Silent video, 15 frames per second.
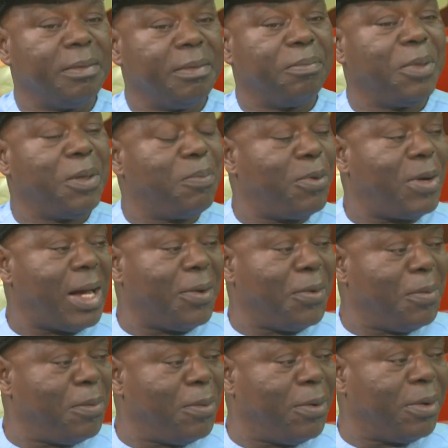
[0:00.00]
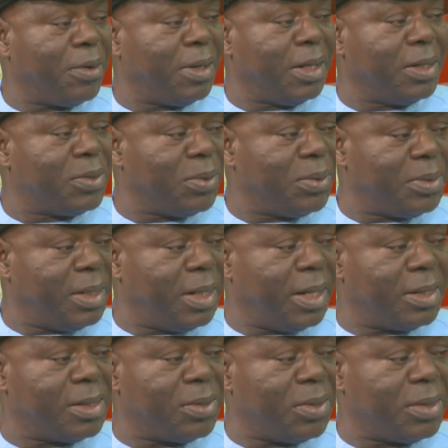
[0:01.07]
people are no more into
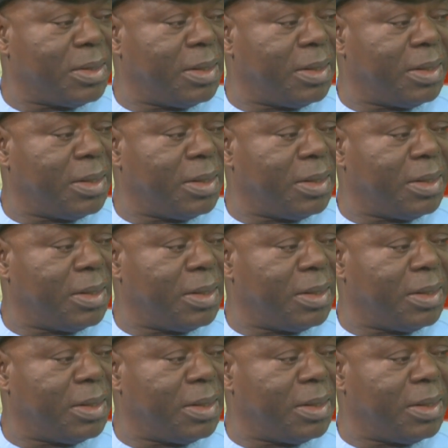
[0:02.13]
such,